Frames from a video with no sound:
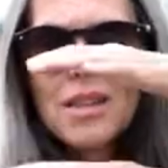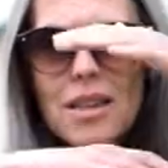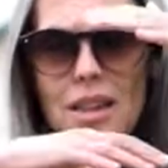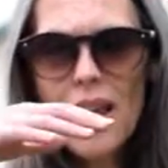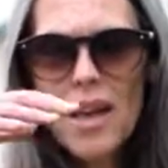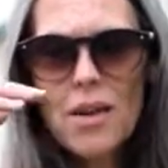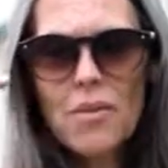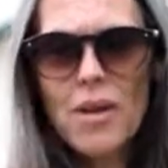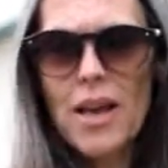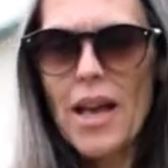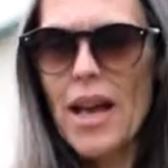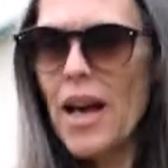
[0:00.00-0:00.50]

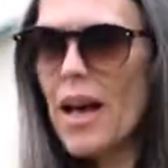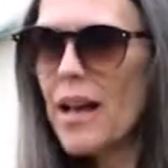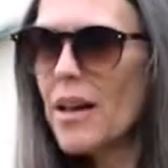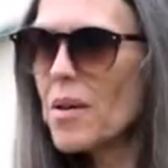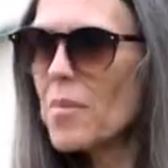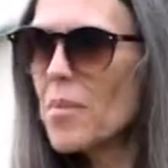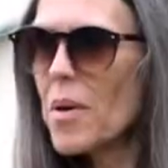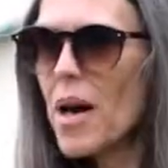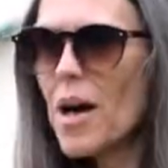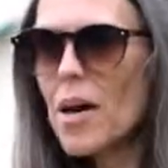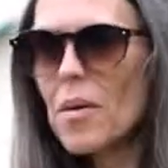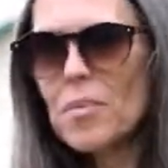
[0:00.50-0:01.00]
We had
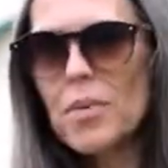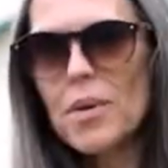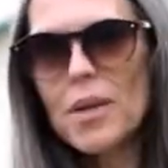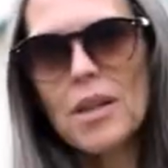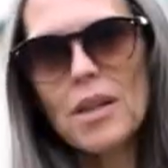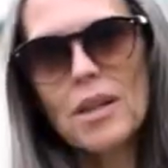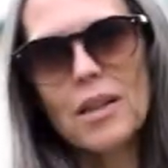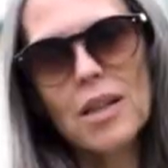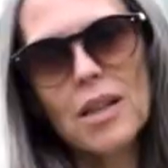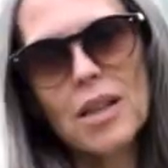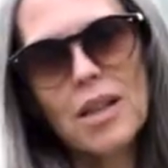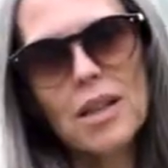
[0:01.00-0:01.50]
them up
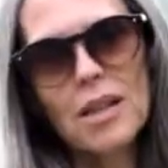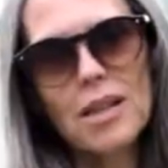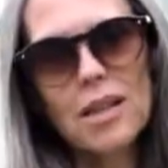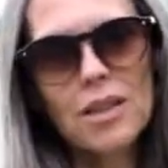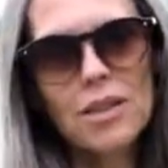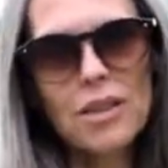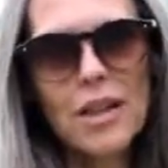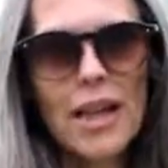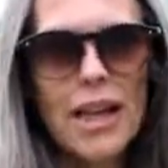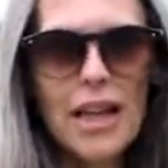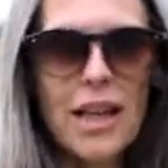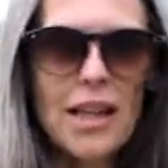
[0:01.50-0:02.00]
in the
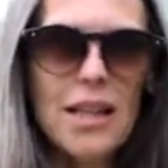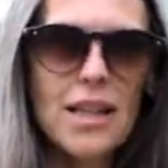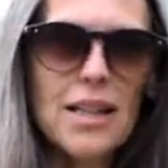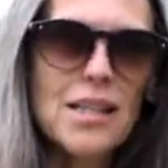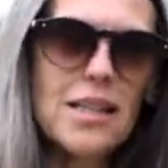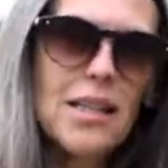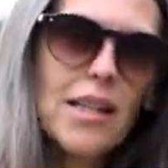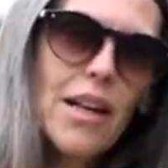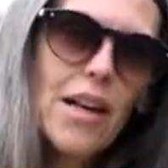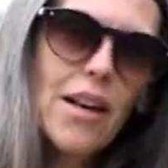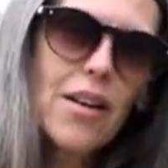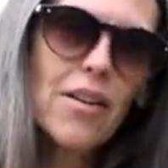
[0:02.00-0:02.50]
little
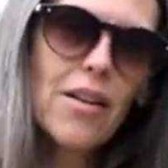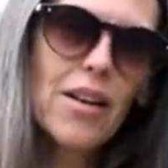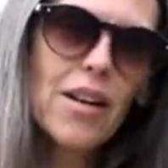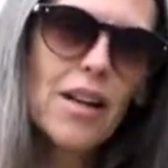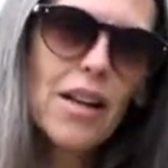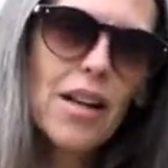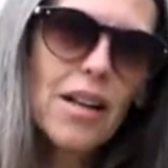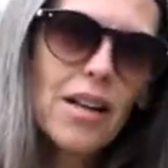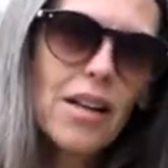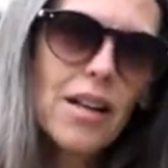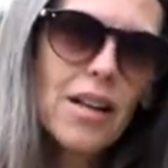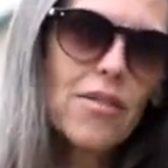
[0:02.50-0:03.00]
annex
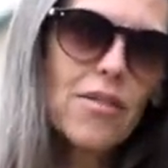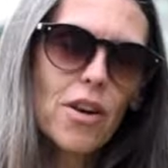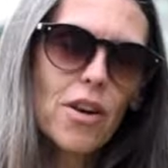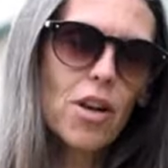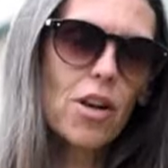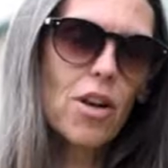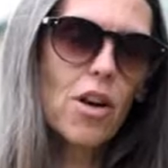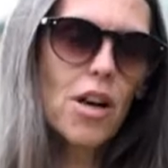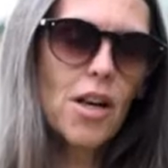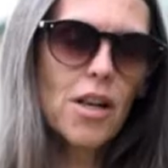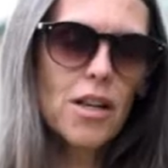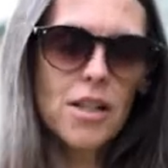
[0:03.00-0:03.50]
area our
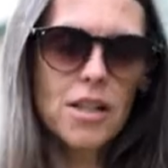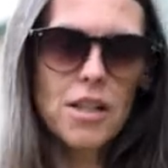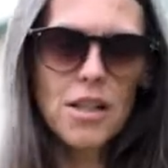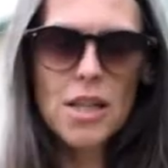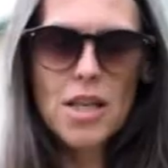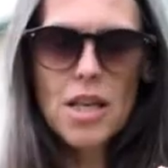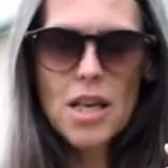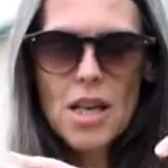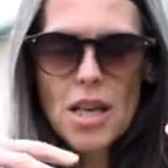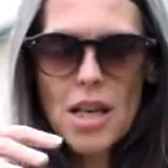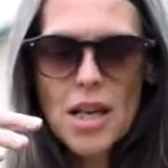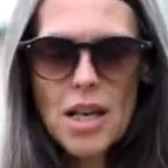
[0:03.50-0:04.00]
garden,
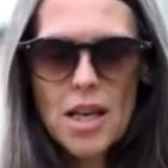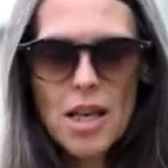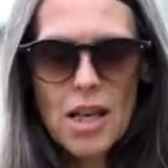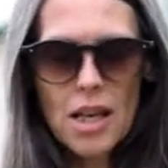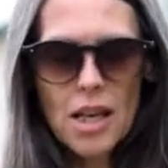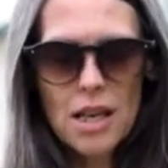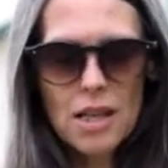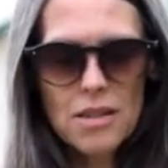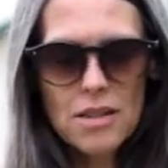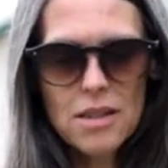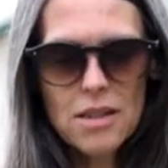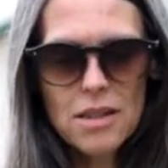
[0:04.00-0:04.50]

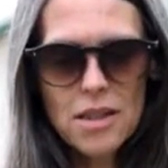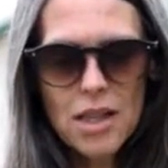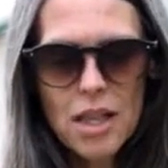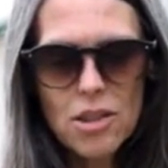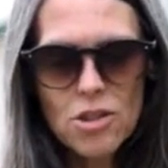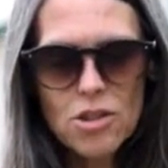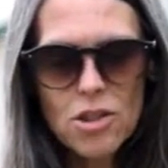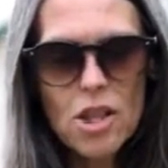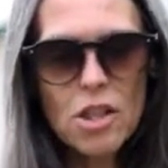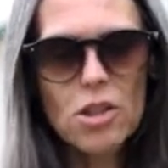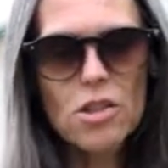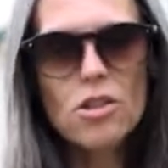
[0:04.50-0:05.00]
and
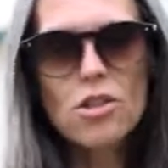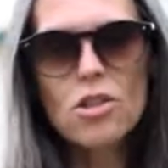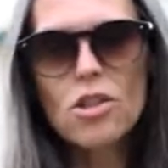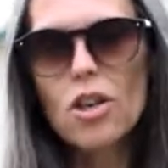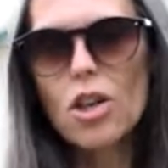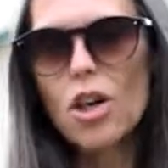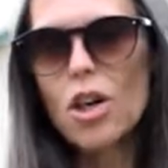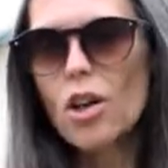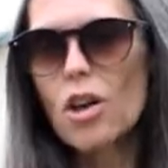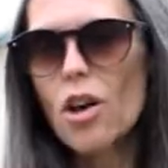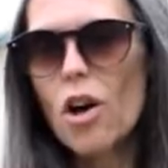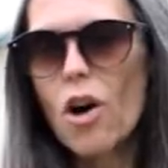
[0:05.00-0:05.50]
they just
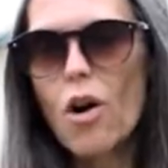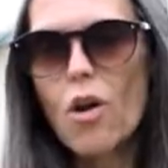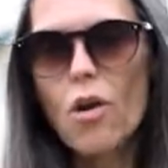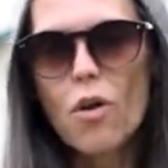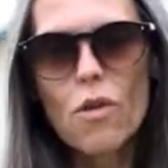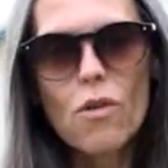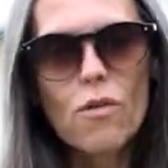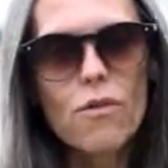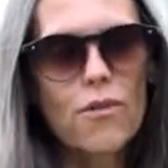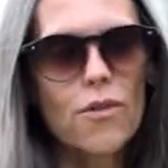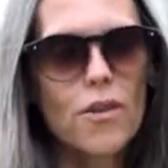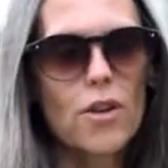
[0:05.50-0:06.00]
took
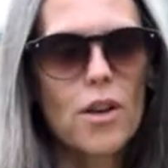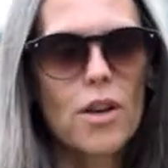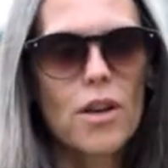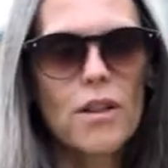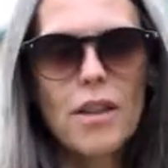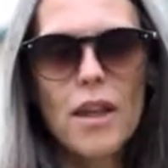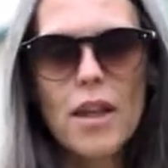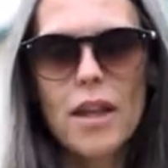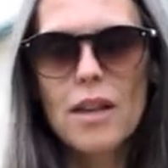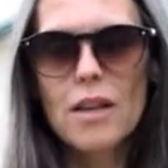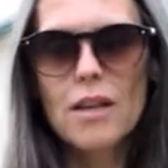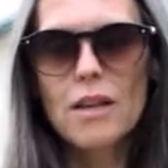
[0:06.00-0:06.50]
over.
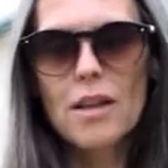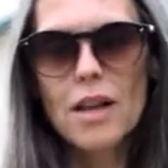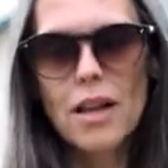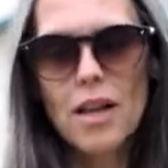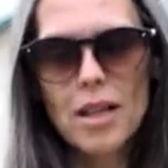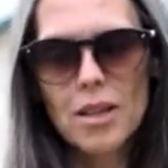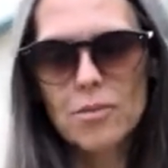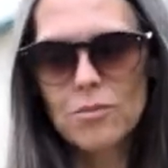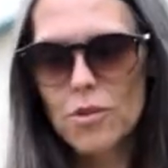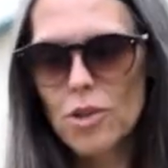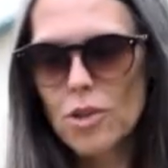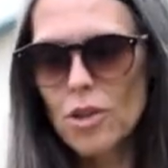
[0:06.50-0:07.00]
They
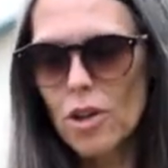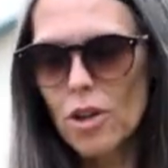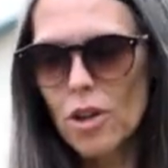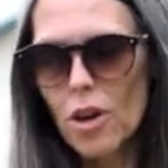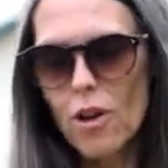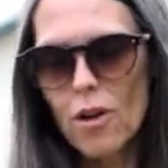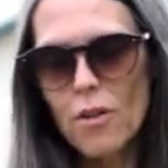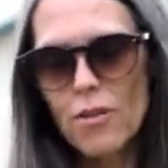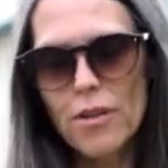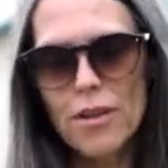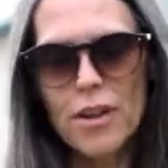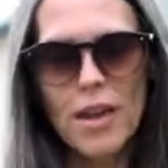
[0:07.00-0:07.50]
took
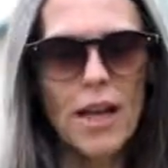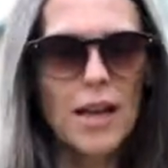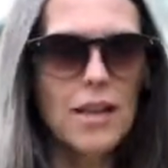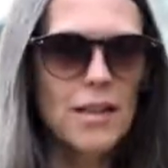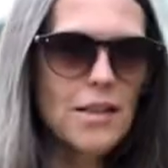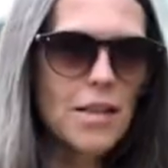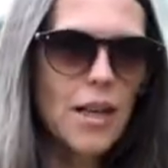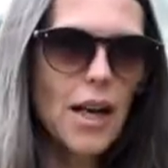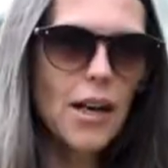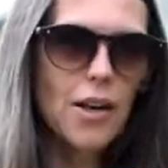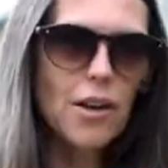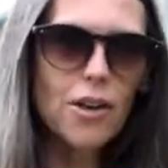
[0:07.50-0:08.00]
over that
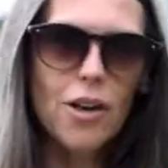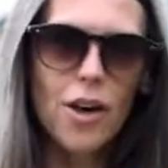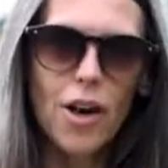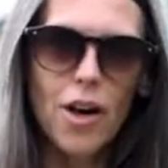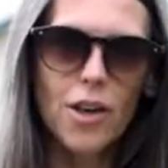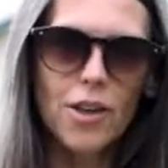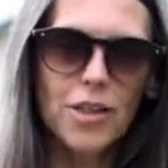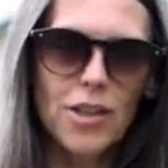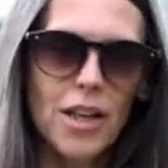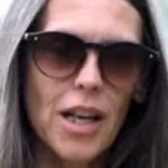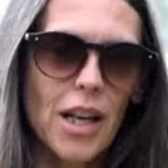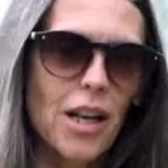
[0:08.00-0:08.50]
entire
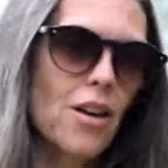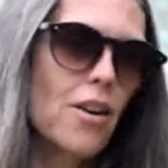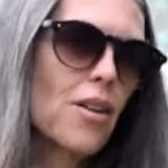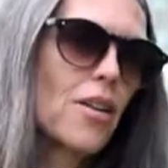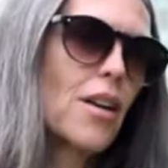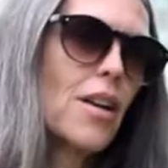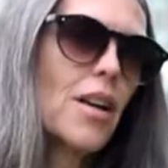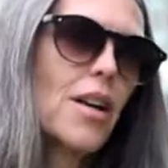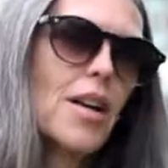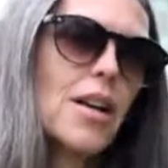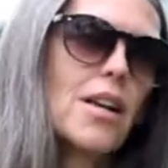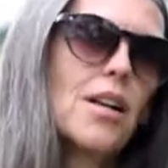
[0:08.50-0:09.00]
garden
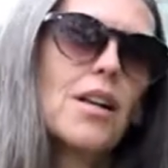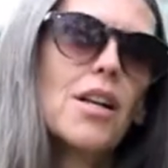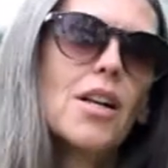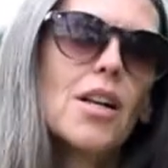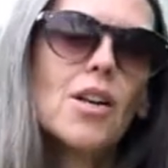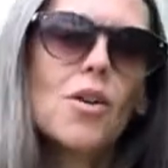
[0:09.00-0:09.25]
area,